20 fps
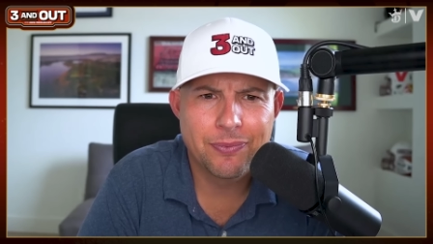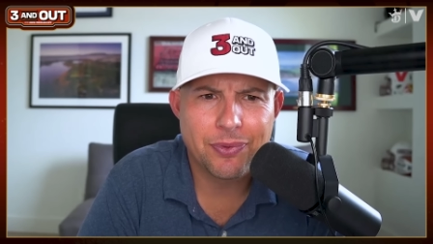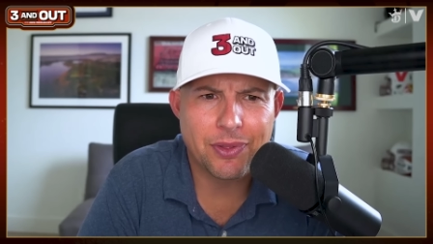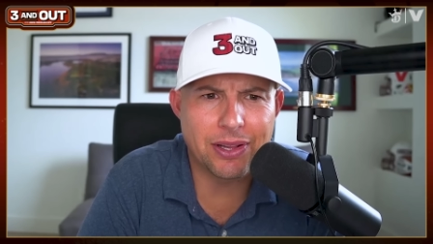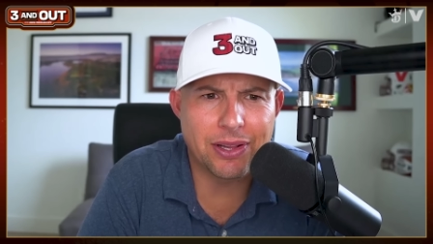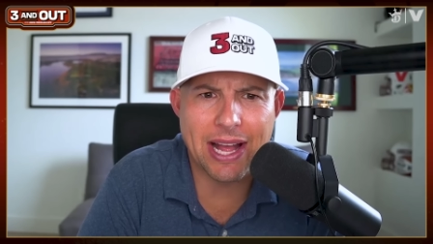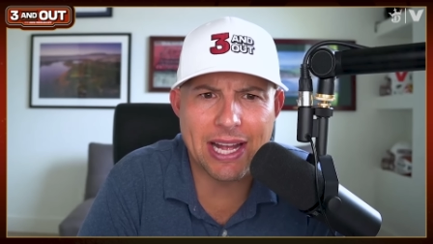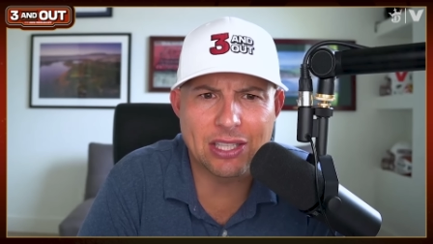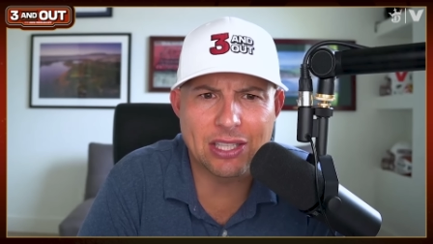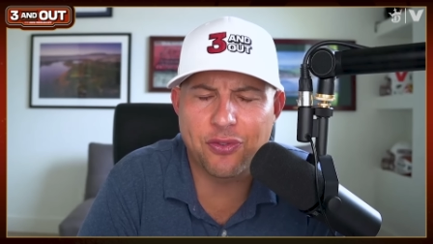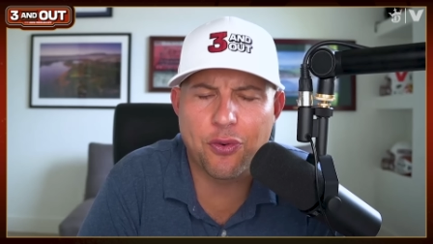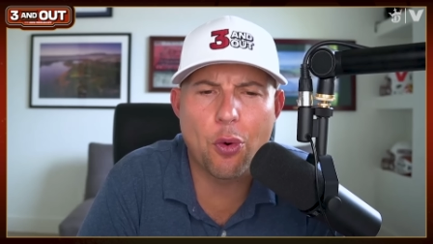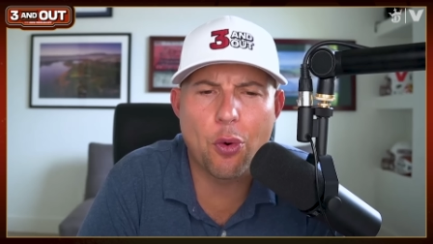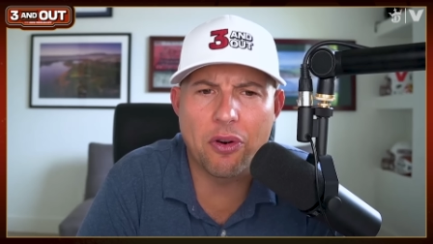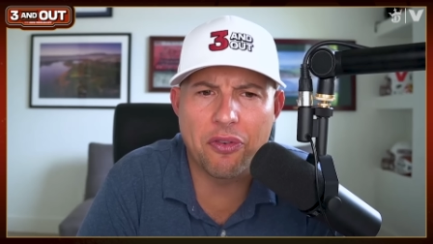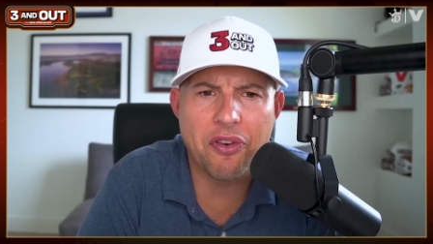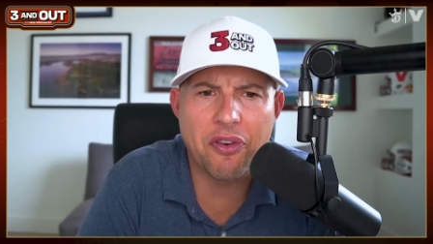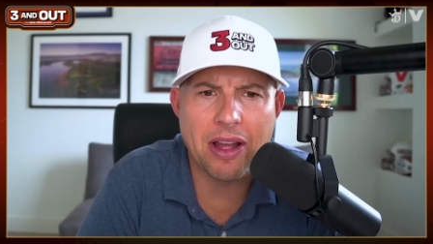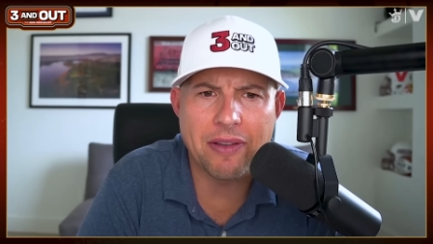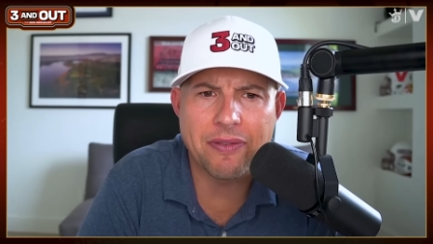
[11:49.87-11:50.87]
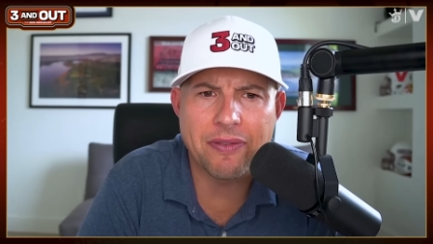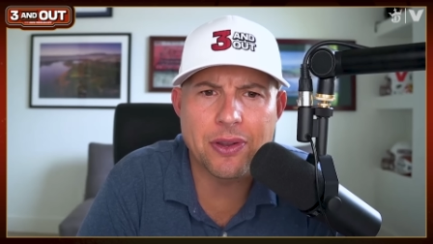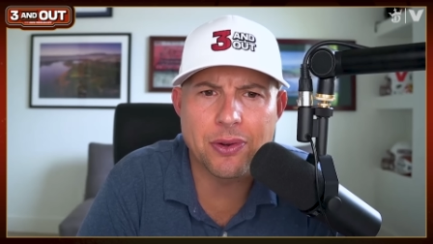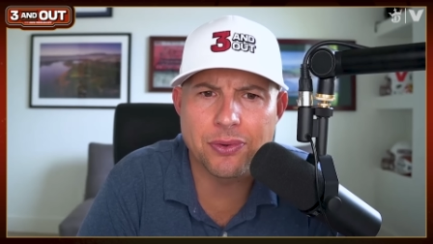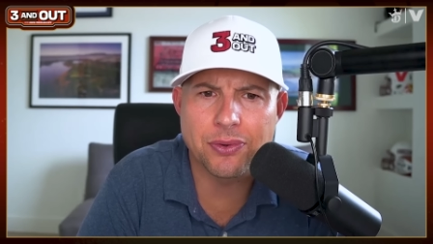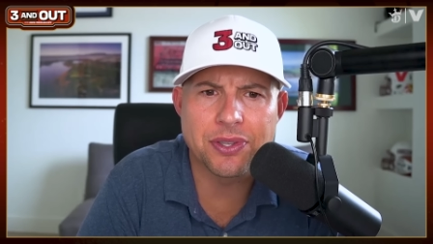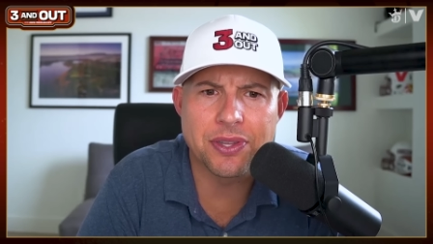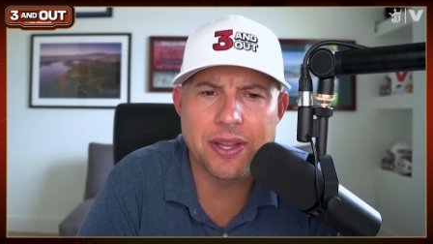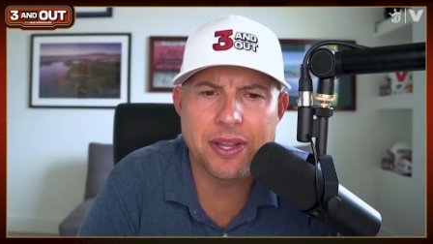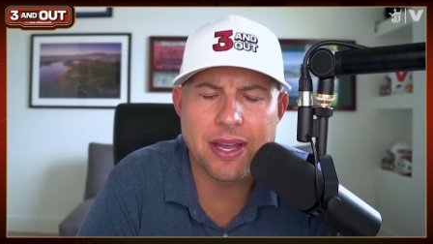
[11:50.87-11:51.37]
the last four or five
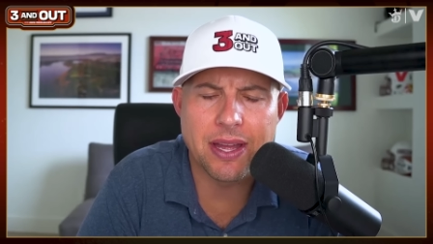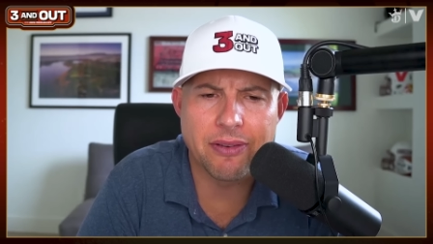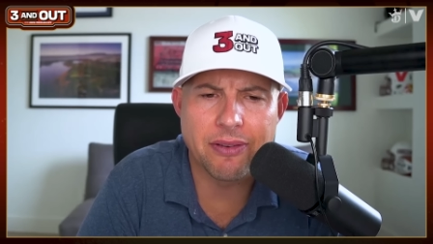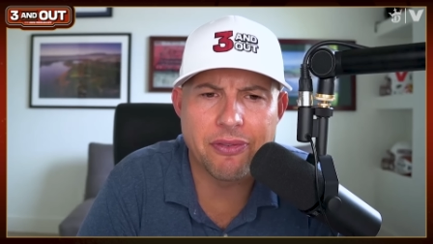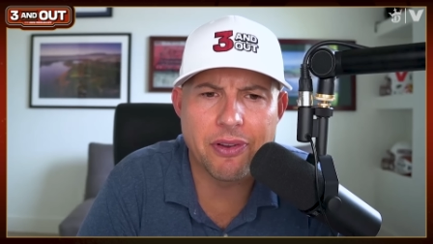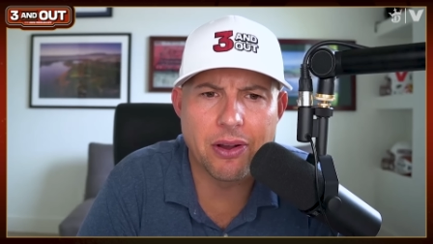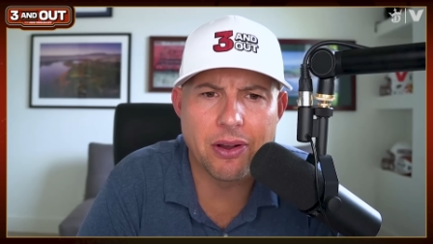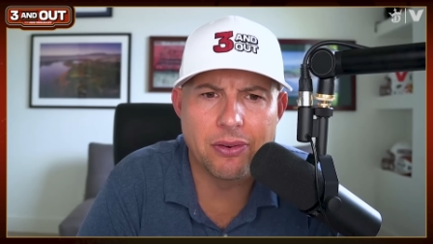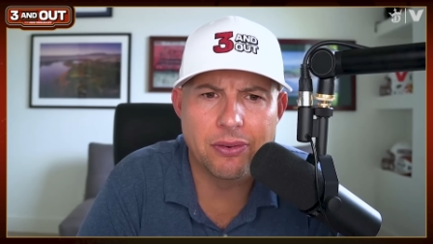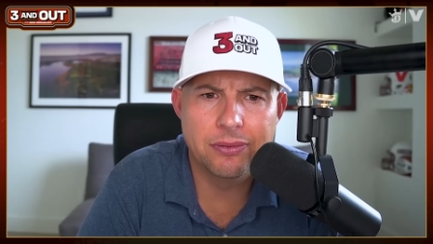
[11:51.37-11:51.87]
years in the NFL?